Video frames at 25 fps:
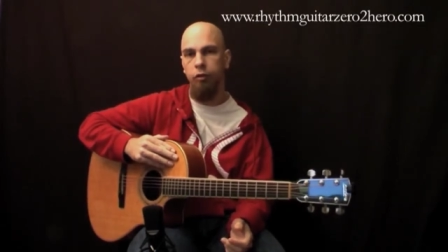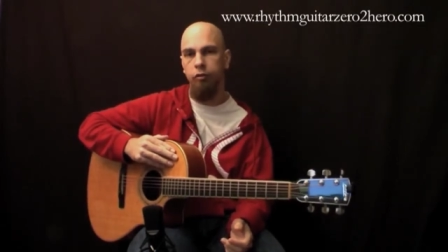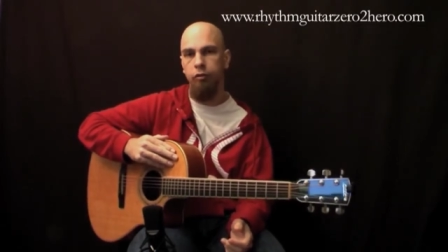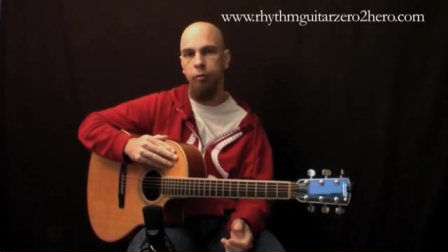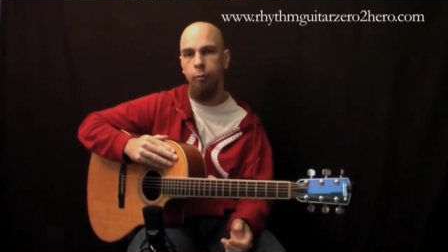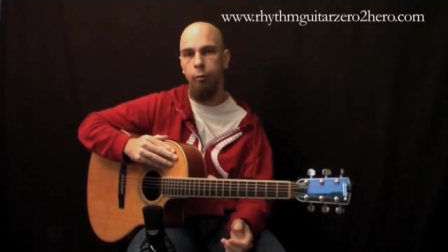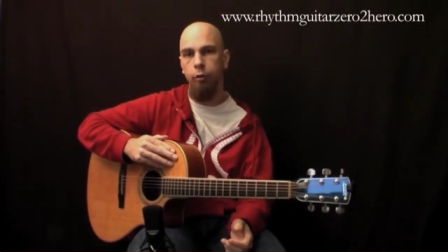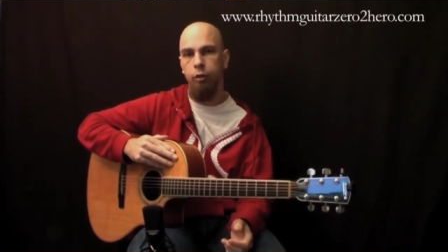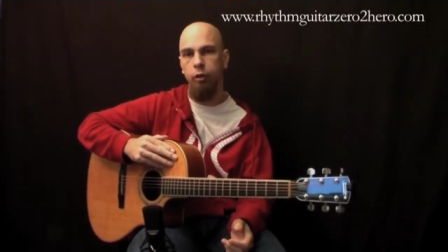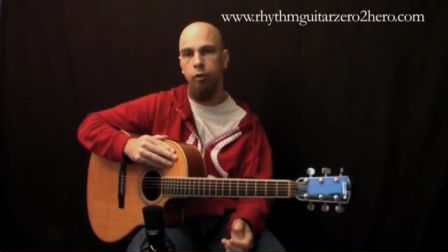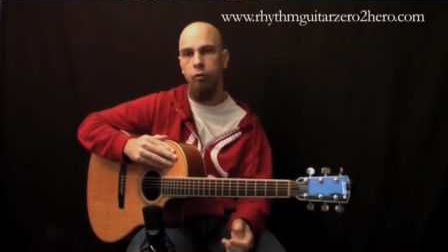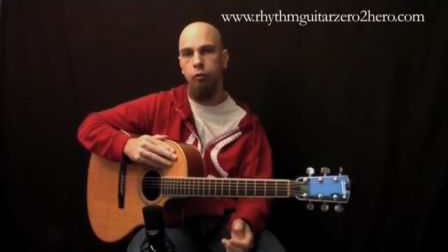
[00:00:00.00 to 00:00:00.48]

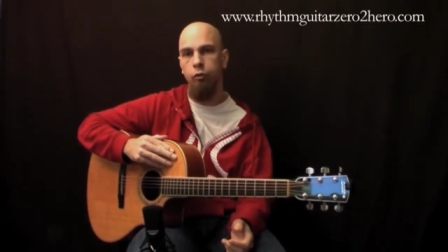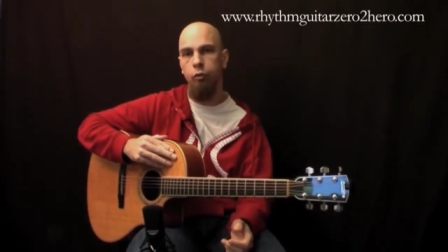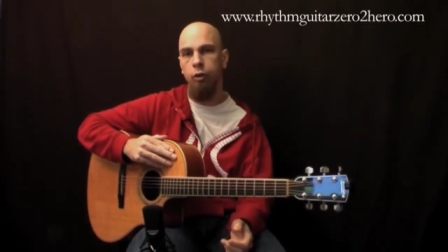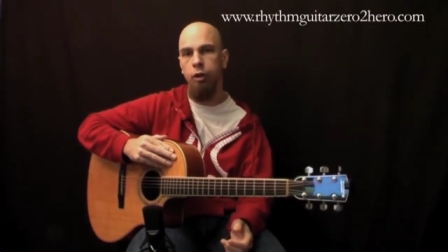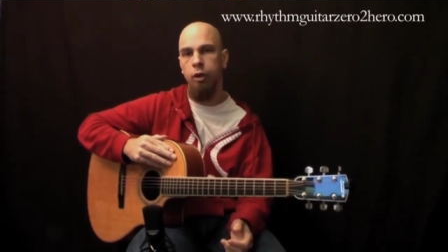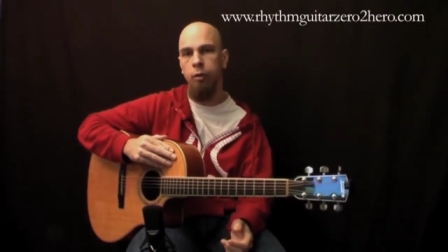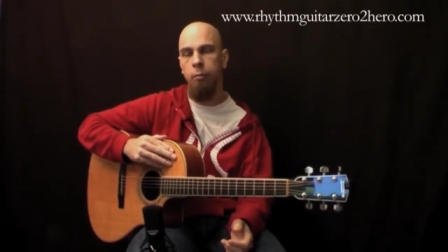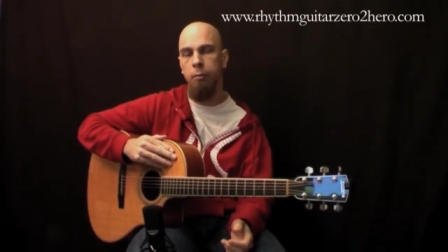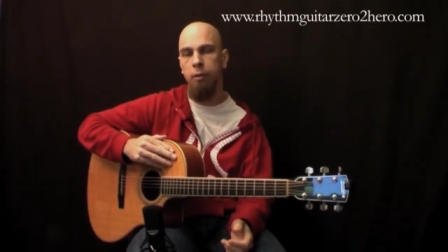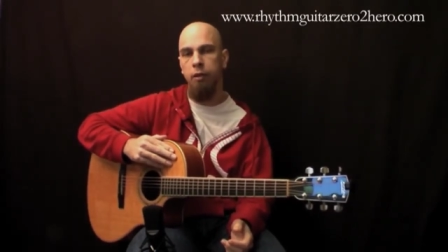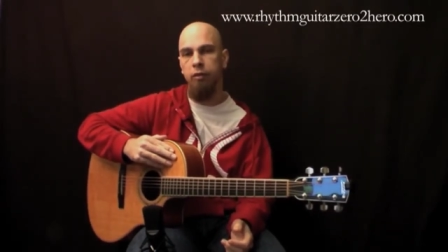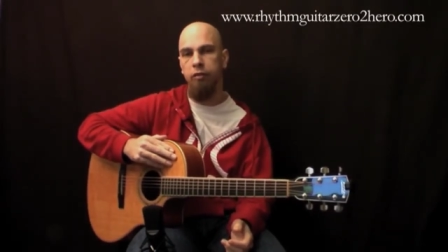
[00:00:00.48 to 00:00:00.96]
someone can
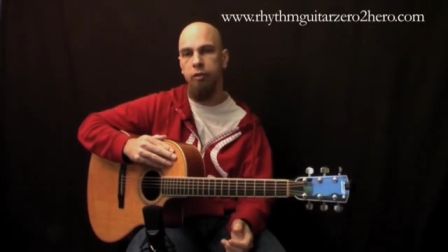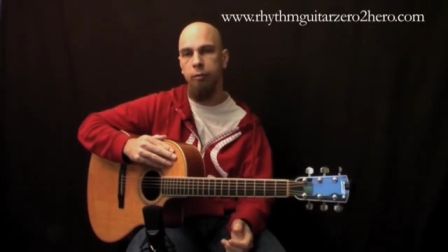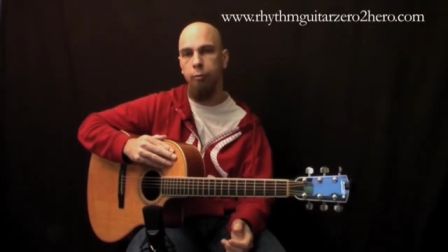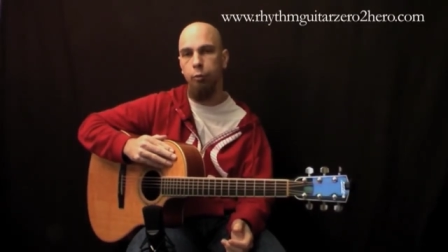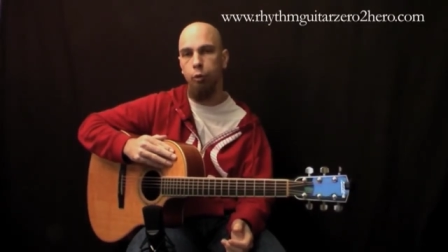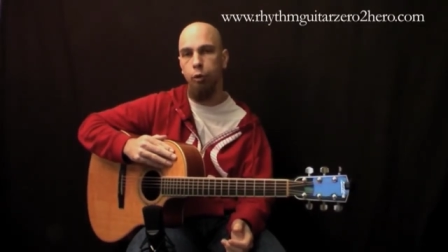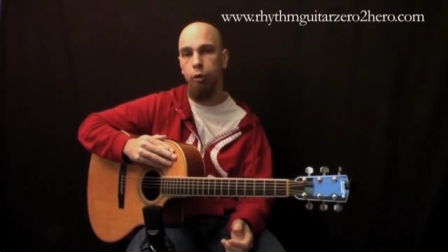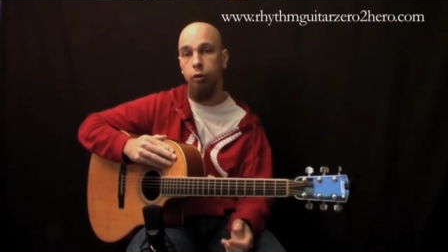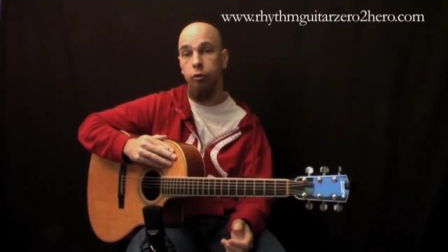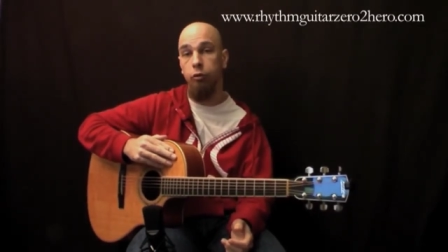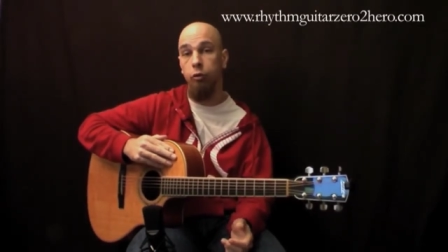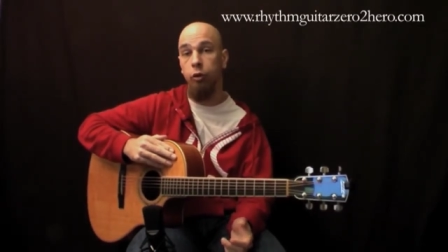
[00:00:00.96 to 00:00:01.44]
really mess up
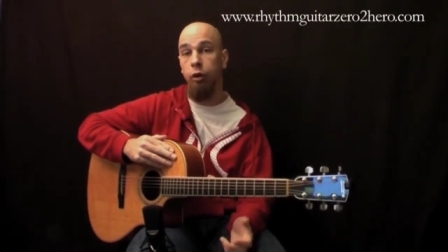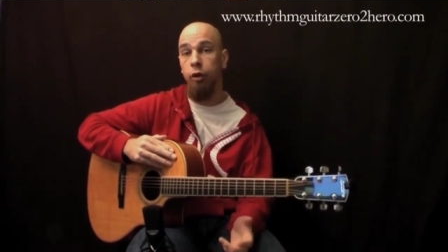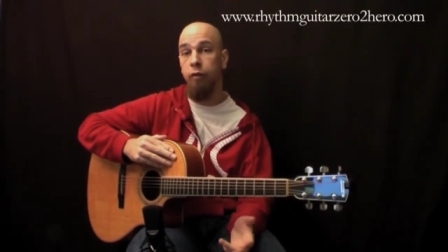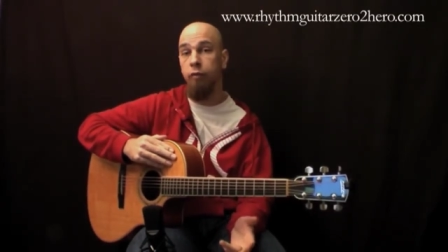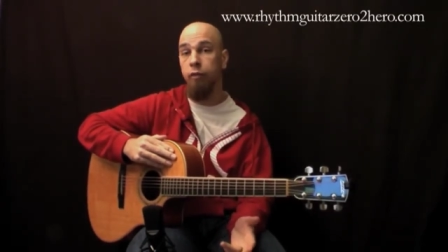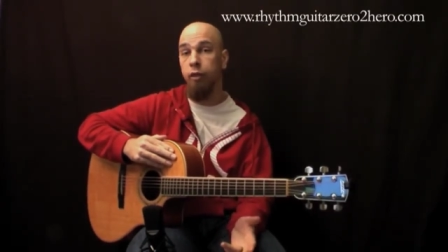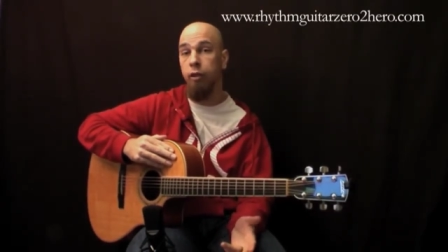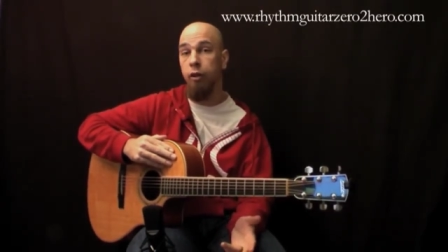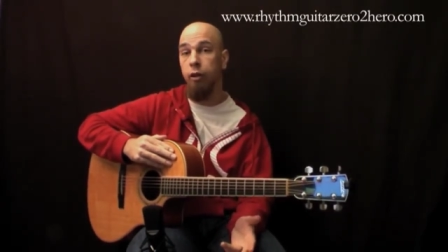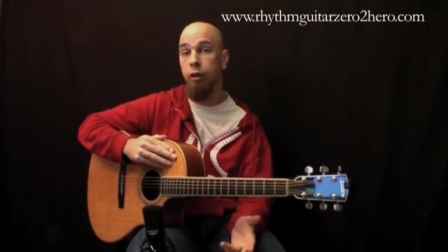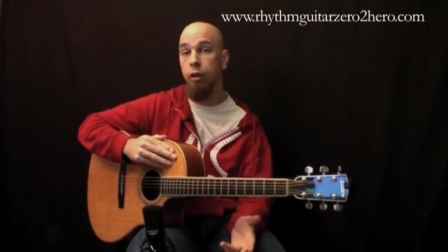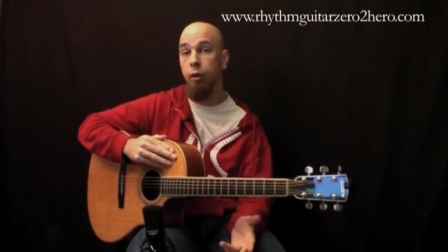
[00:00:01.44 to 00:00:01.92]
your guitar if
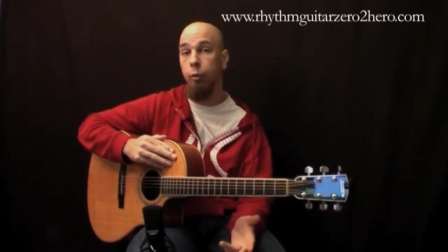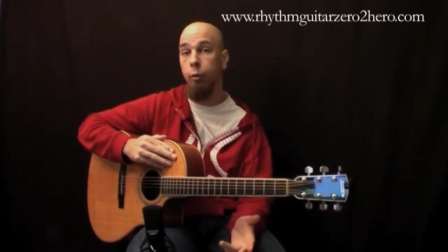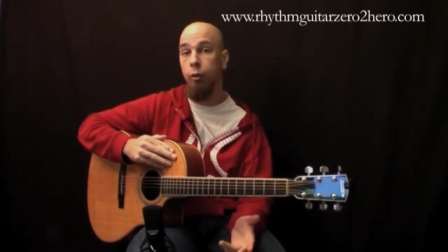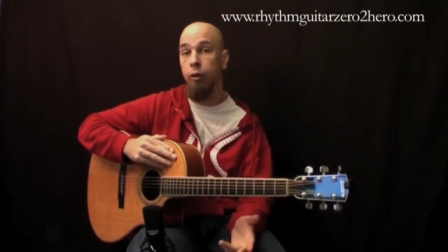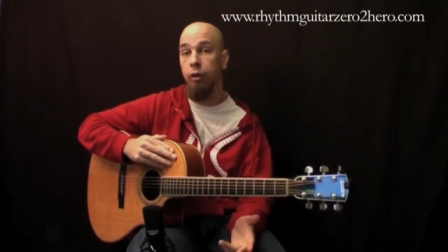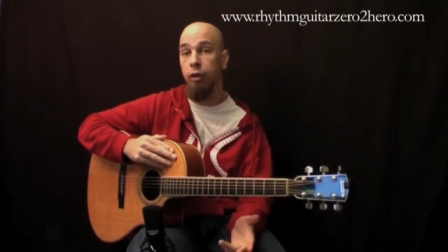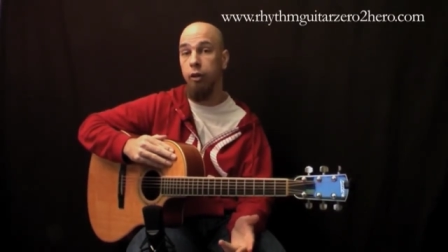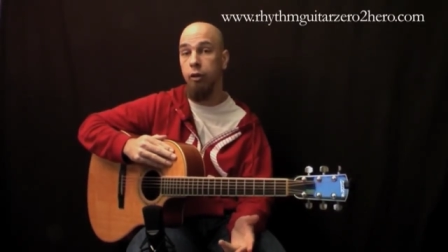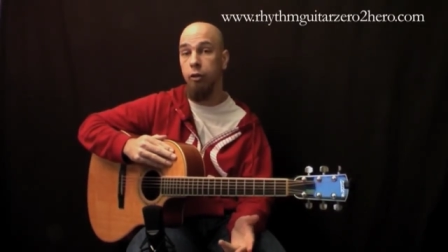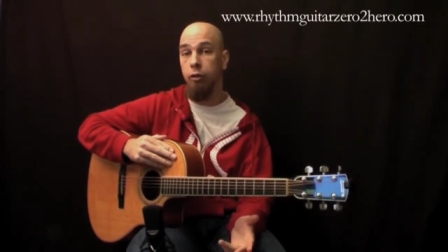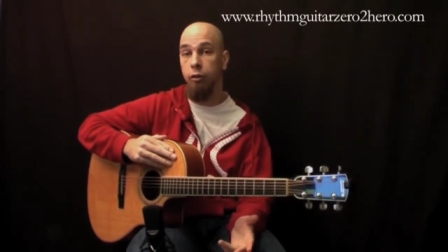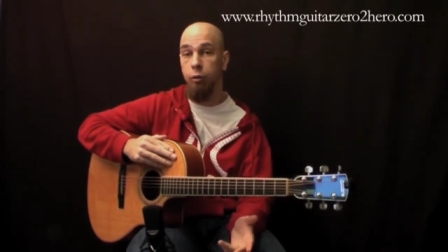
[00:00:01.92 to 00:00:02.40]
they don't know what
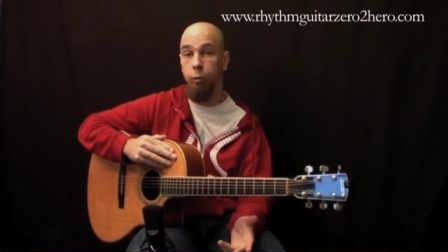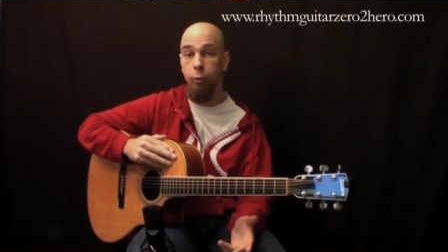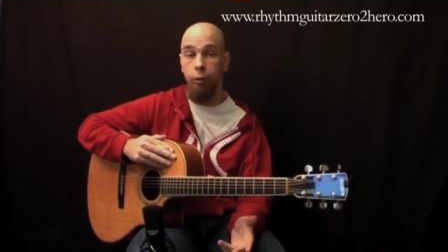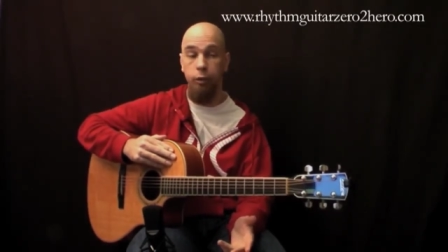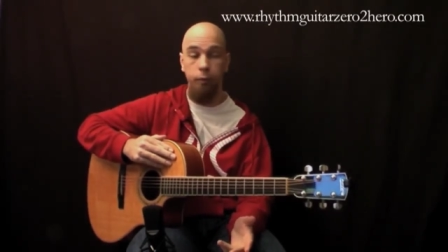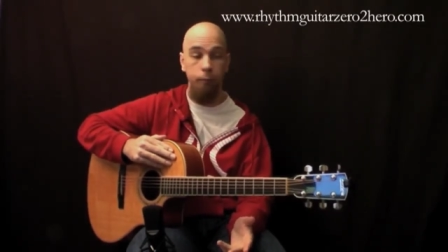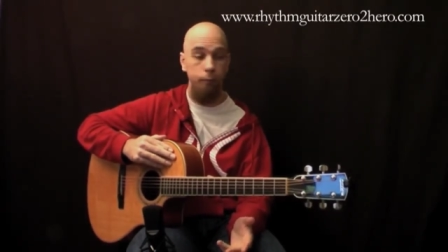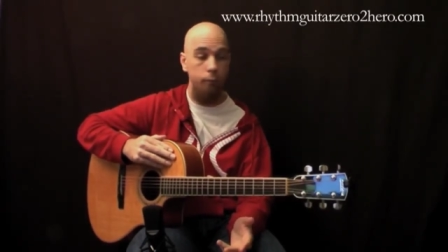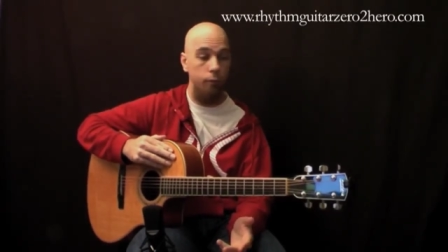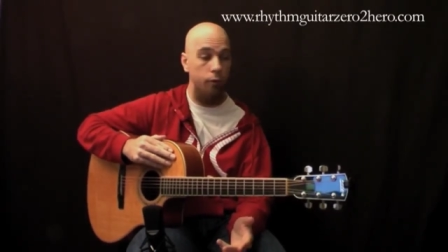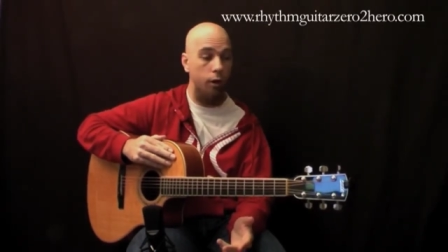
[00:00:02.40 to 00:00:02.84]
they're doing.